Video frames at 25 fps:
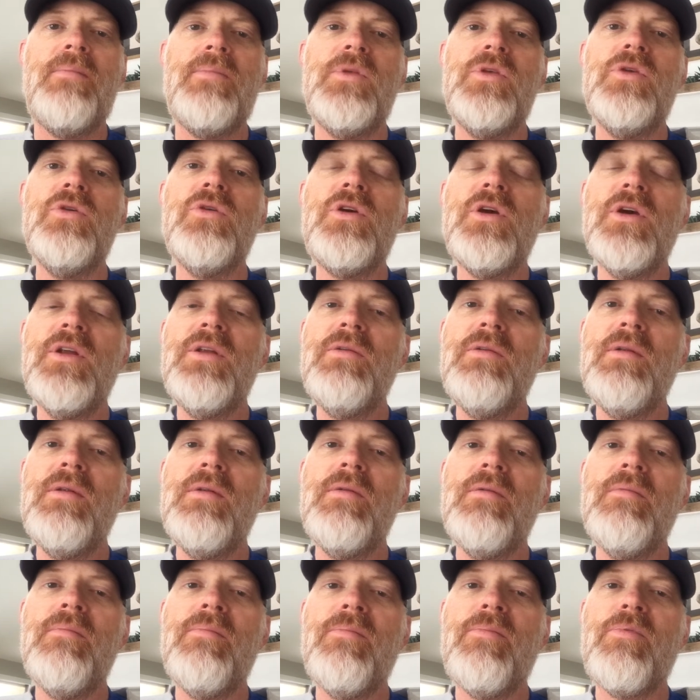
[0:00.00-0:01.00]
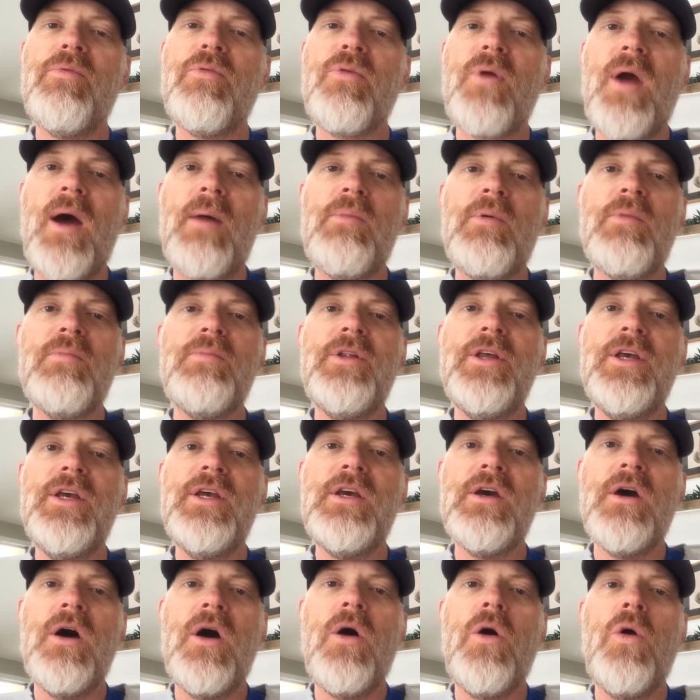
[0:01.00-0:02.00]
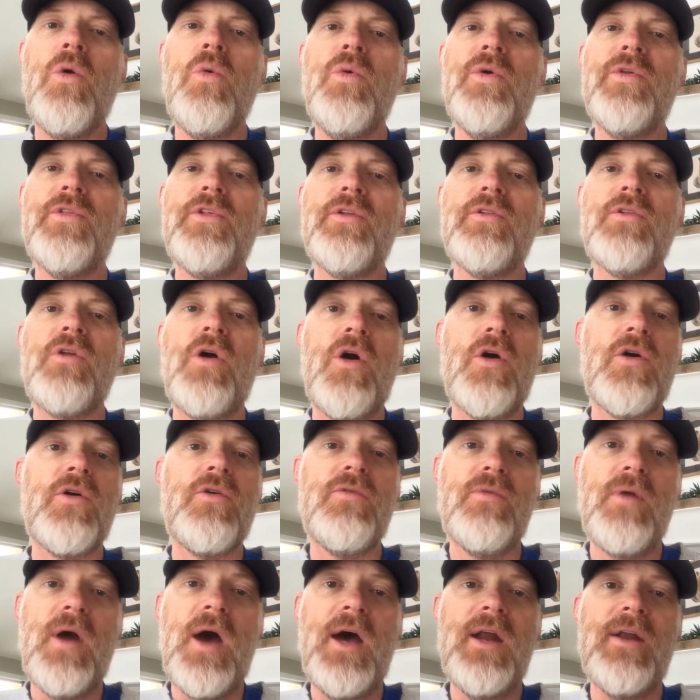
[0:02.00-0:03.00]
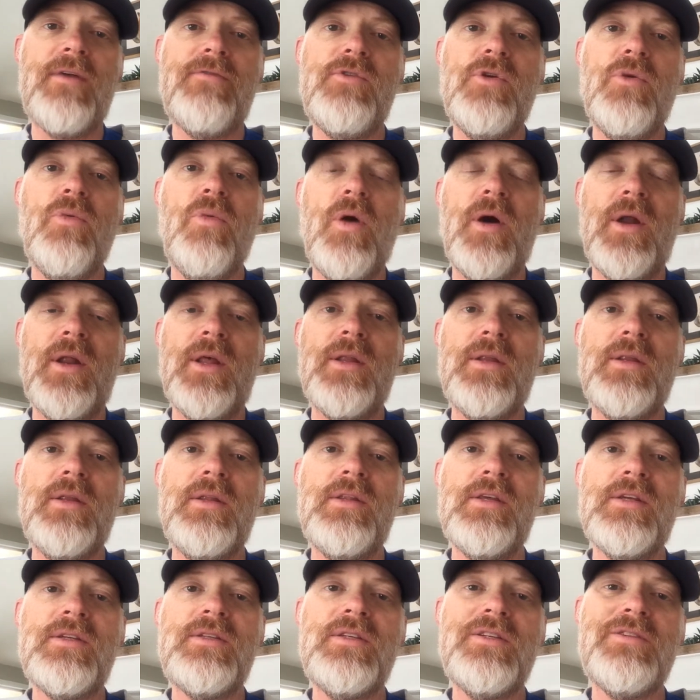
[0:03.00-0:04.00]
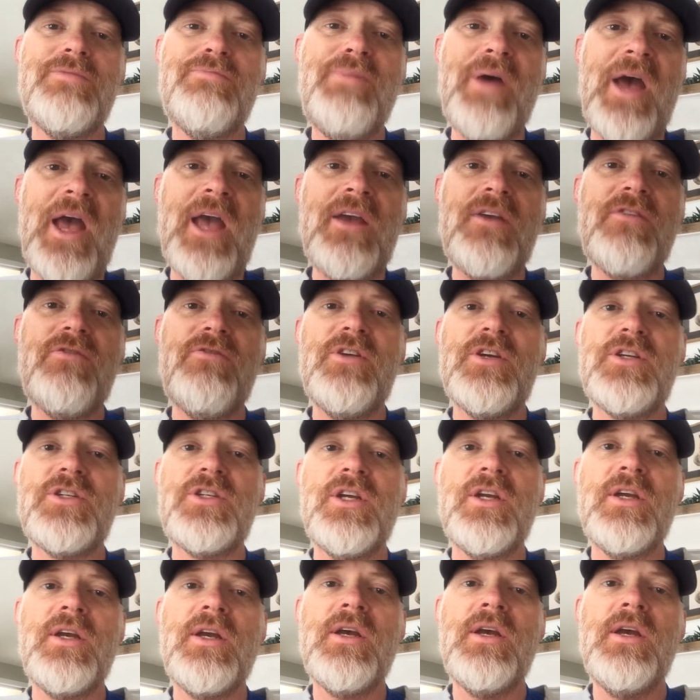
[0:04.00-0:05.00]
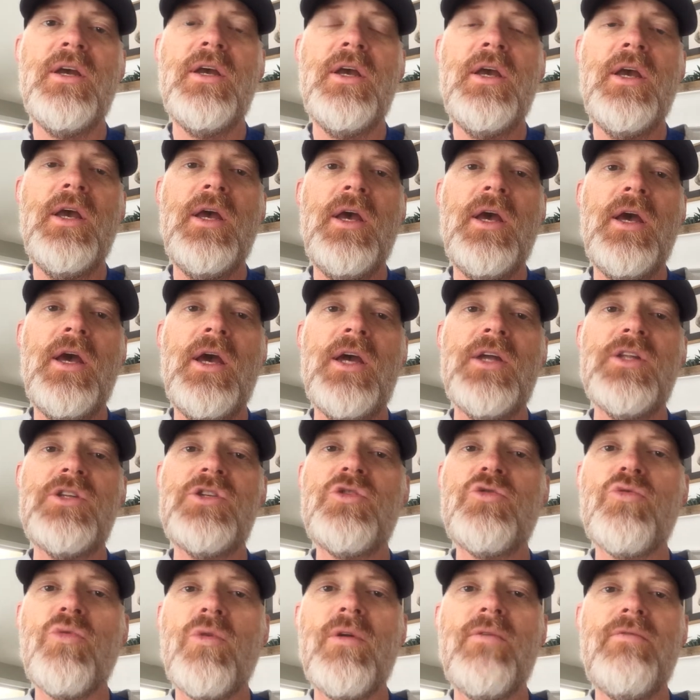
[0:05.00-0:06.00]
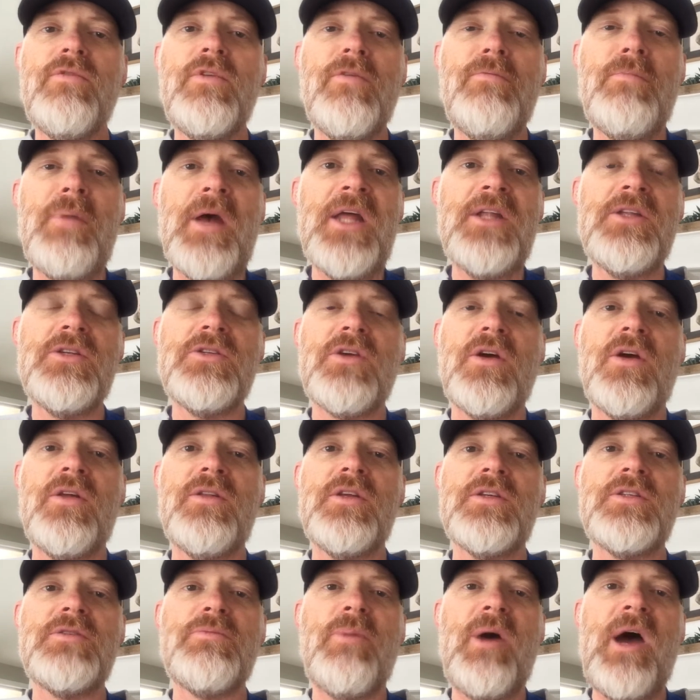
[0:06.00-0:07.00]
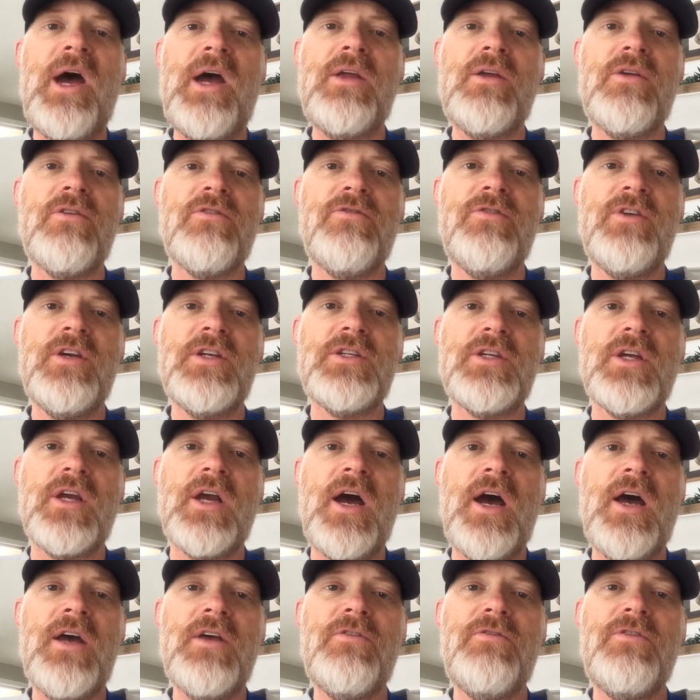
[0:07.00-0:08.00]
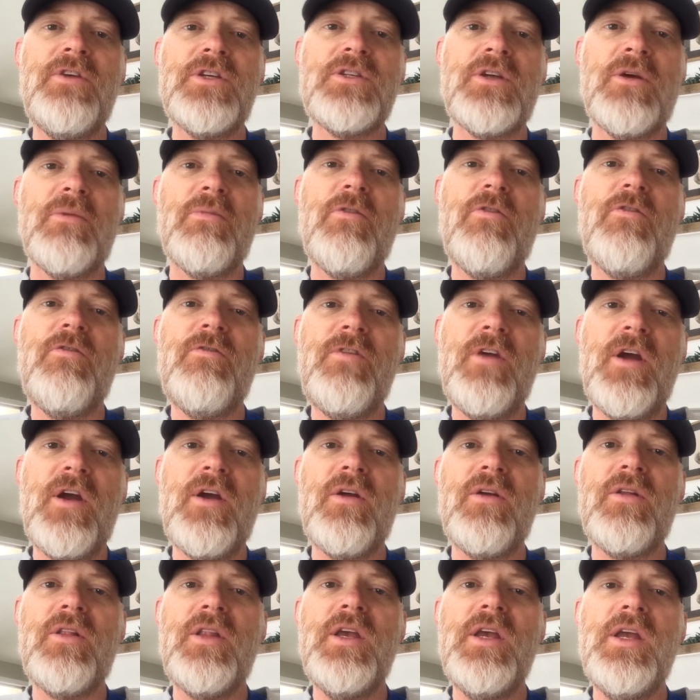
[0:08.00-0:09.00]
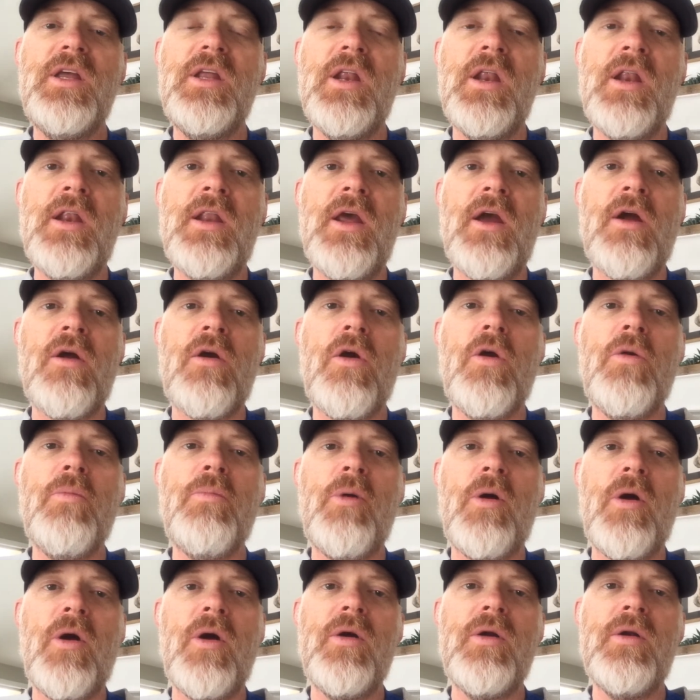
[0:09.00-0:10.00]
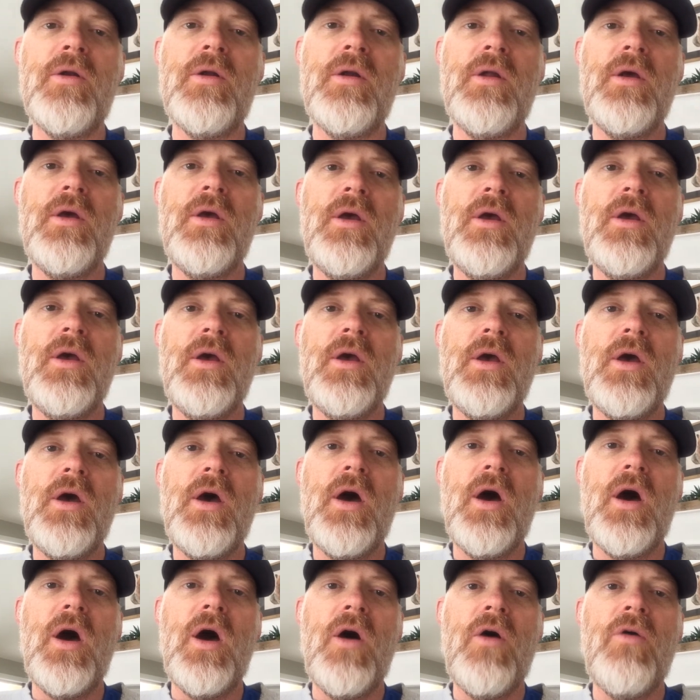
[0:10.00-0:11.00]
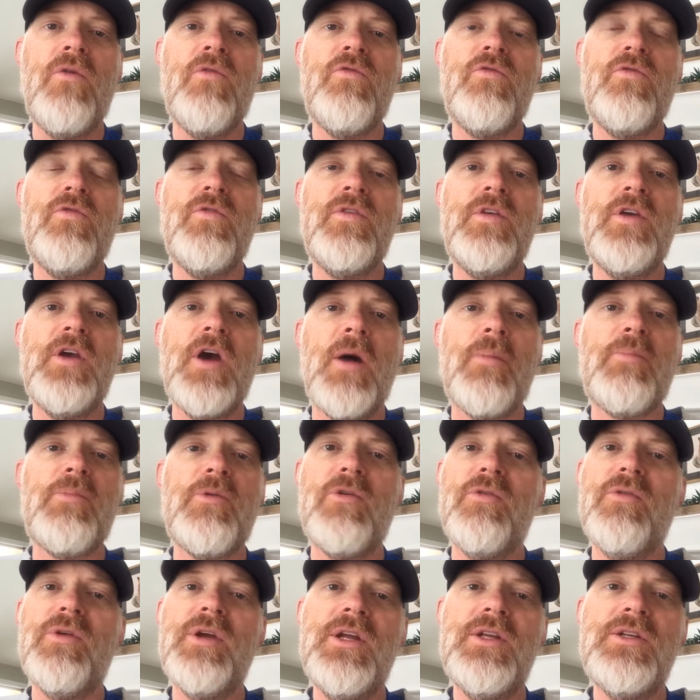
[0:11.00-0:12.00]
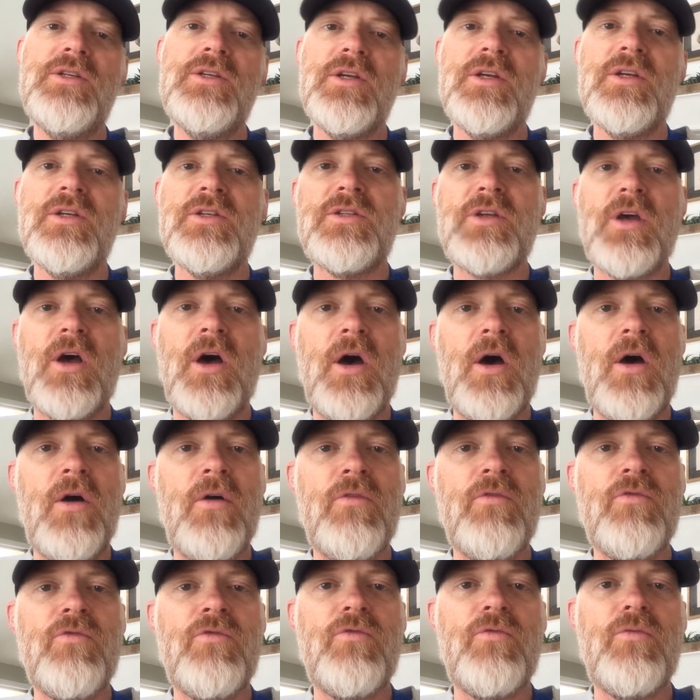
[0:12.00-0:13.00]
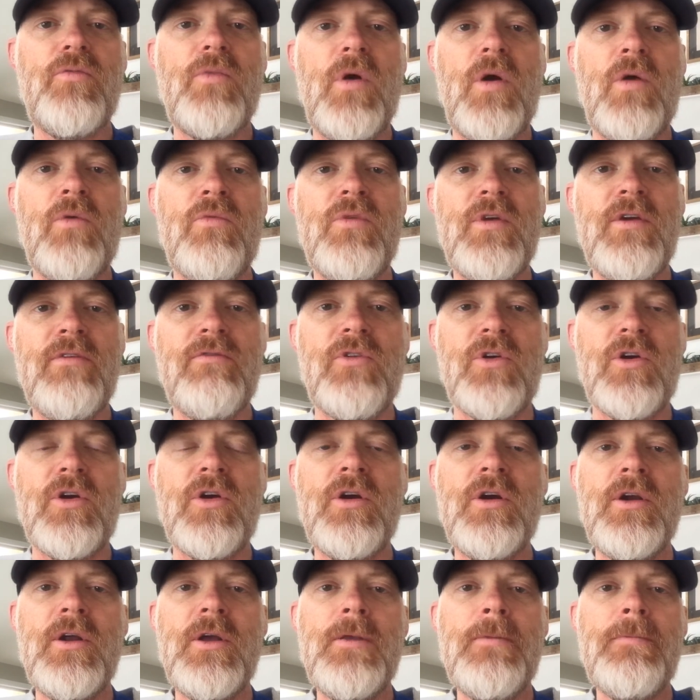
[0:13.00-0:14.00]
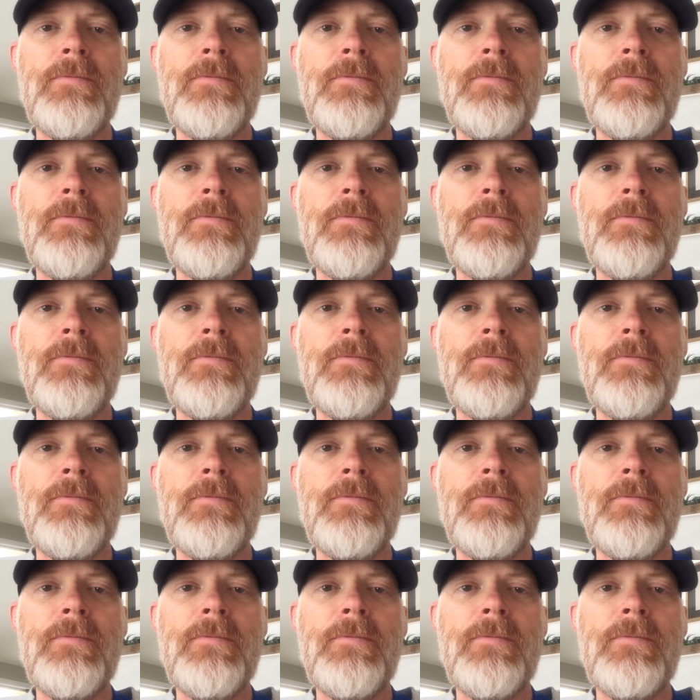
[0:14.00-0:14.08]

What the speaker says: You could probably go with a longer rod if you wanted. This is bank fishing. It sort of depends on the spot you're fishing. I fish a fairly narrow part of the upper reaches of a river,